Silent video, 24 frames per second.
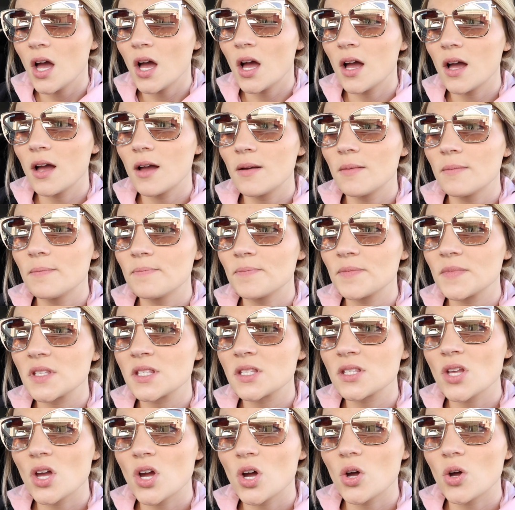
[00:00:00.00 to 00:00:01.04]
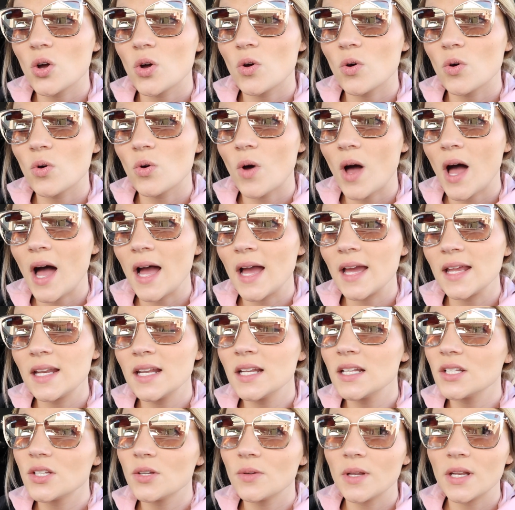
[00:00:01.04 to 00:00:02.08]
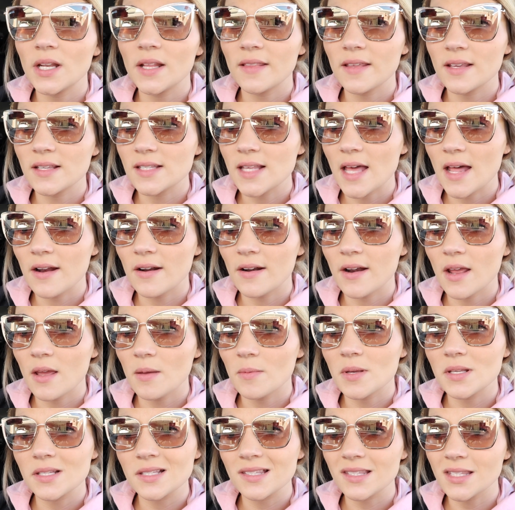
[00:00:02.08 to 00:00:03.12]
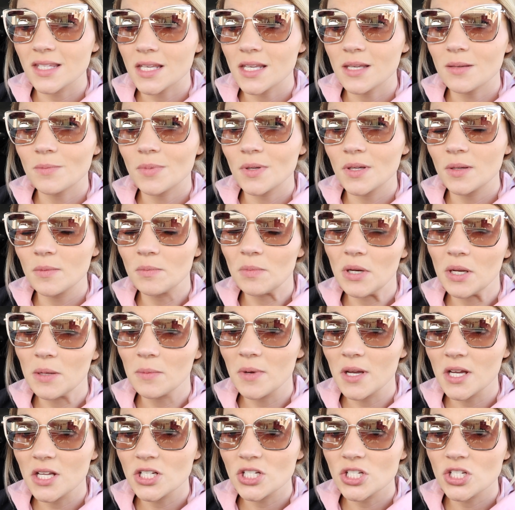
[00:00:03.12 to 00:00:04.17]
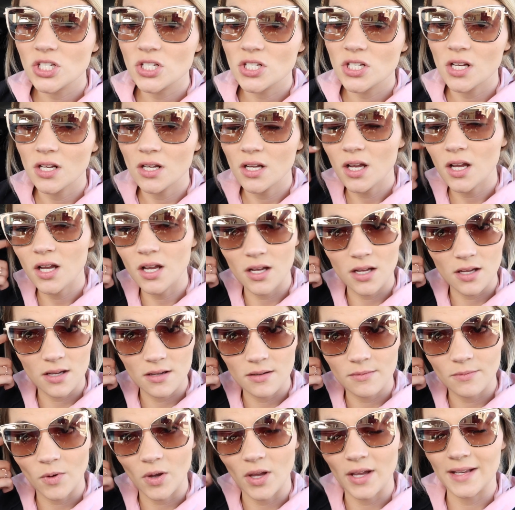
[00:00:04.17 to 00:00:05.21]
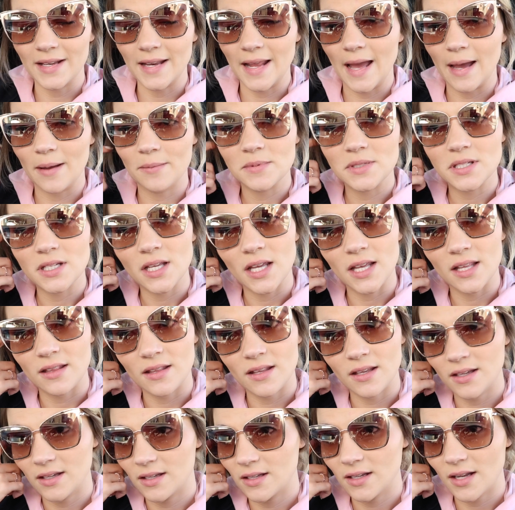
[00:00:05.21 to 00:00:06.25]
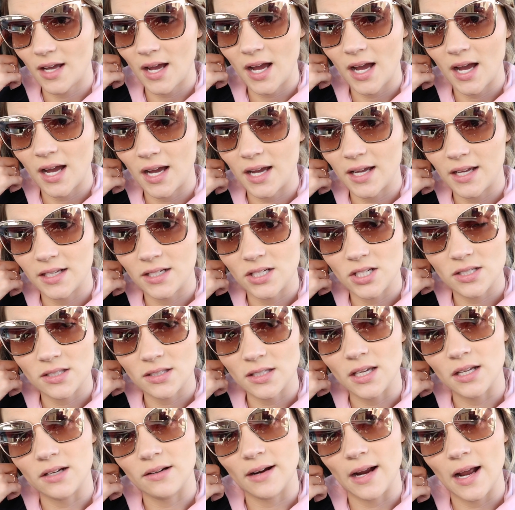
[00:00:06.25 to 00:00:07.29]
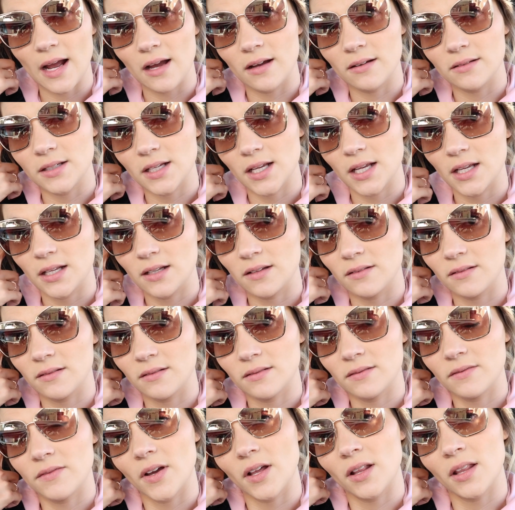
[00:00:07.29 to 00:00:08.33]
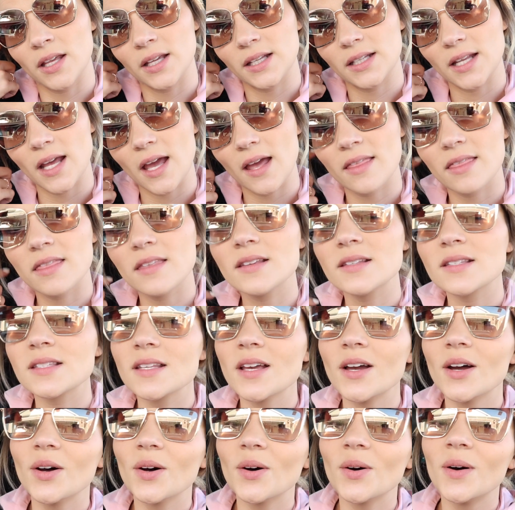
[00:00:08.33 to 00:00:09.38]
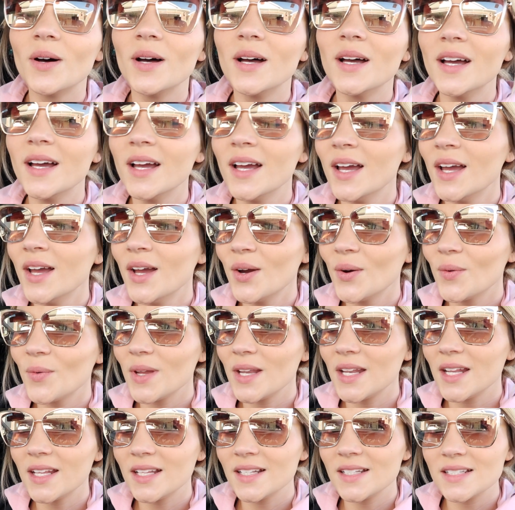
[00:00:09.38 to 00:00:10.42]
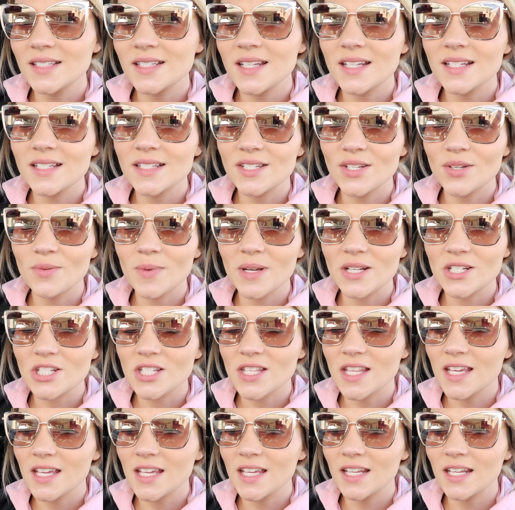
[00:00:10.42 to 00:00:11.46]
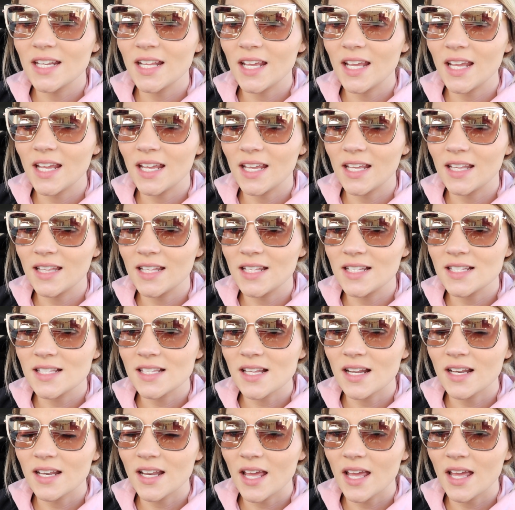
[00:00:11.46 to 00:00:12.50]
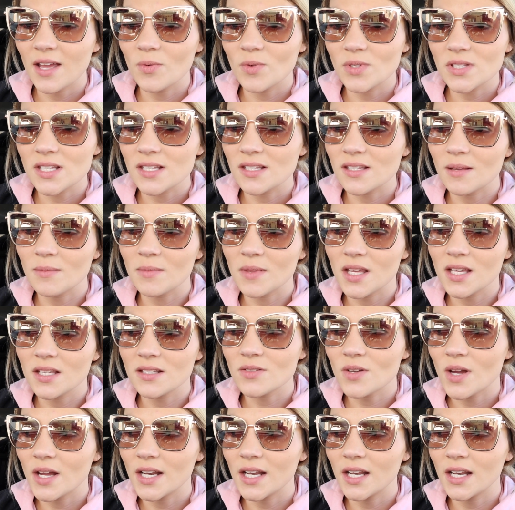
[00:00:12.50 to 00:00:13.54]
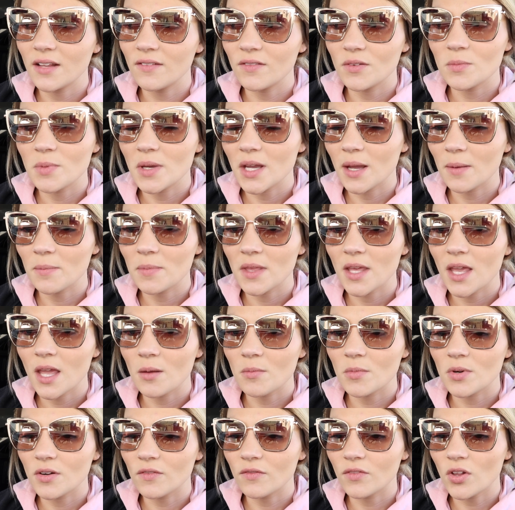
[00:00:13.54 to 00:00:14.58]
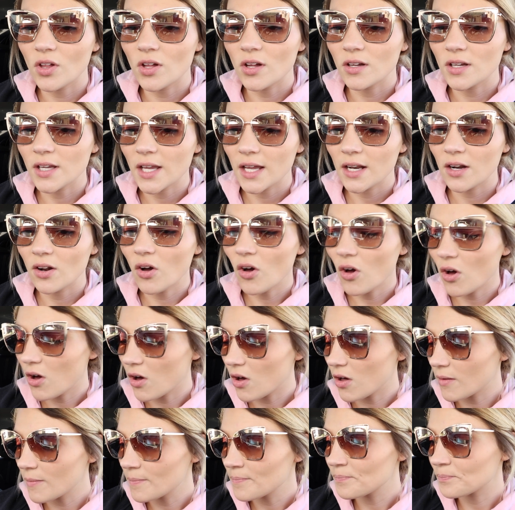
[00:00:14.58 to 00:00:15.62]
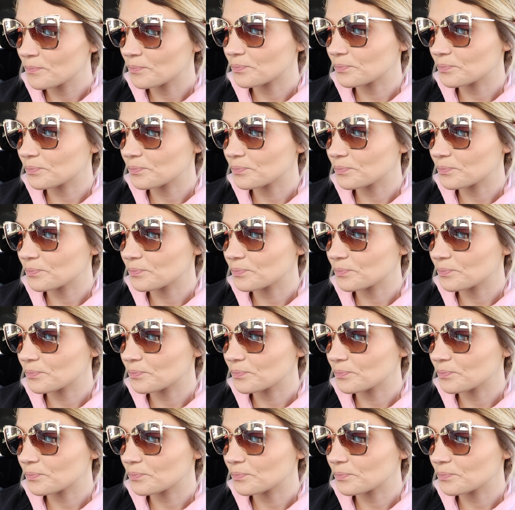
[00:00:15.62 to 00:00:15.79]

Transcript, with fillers: um, so I didn't do anything Saturday but sleep pretty much um, well I napped and then I just laid around and felt like death so we didn't do much then and then Sunday was the same thing so I didn't even pick up the camera to vlog at all.